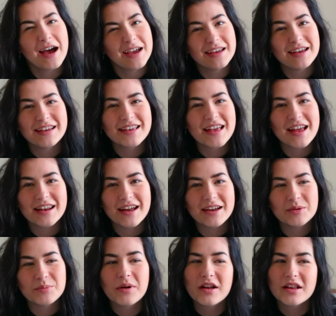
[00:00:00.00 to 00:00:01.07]
I
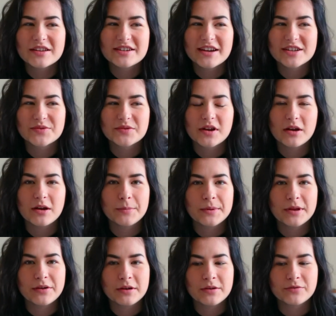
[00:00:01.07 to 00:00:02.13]
apologize for not
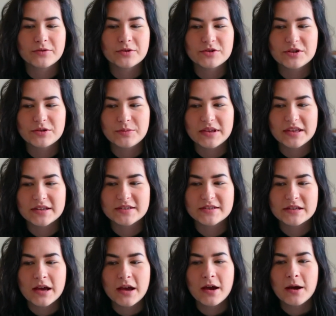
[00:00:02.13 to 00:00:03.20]
uploading for 2
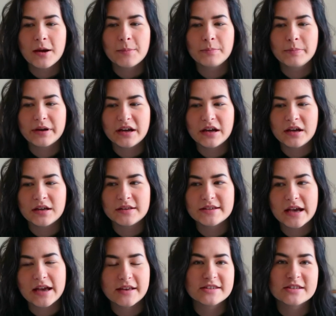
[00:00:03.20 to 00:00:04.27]
weeks. But
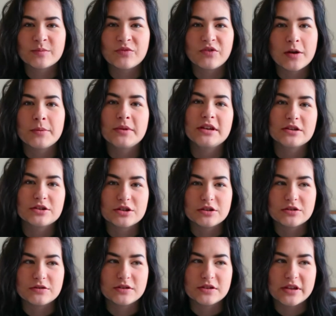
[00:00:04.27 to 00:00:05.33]
I had some family
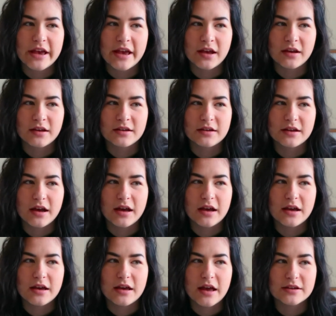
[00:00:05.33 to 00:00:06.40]
issues and
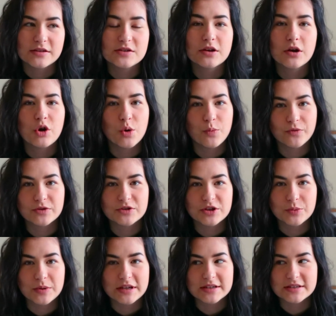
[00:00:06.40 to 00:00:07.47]
I had to go home for 2
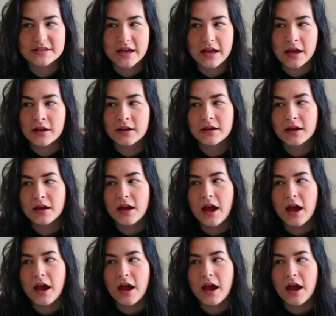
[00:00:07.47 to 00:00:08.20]
weeks and